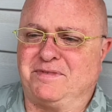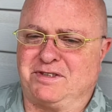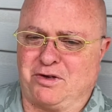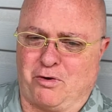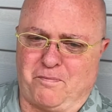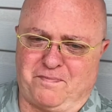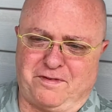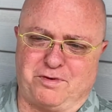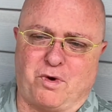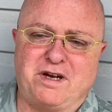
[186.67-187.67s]
So
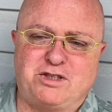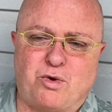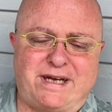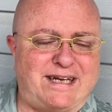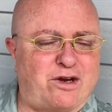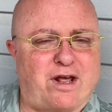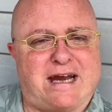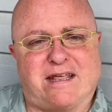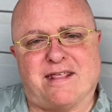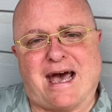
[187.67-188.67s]
if you want to join in on
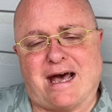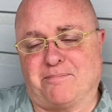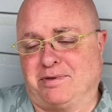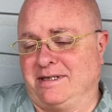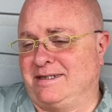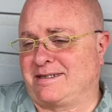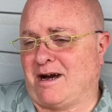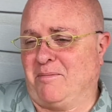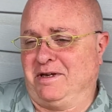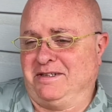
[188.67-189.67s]
any of that, please
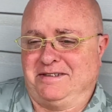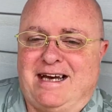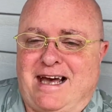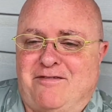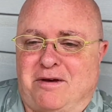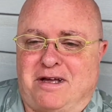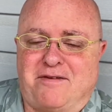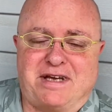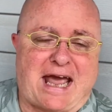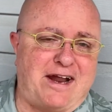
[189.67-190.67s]
come and have a
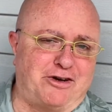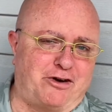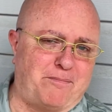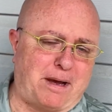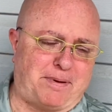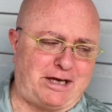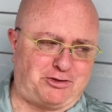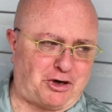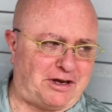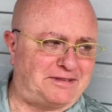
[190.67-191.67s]
have a gander at my
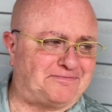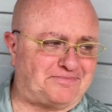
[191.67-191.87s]
Patreon.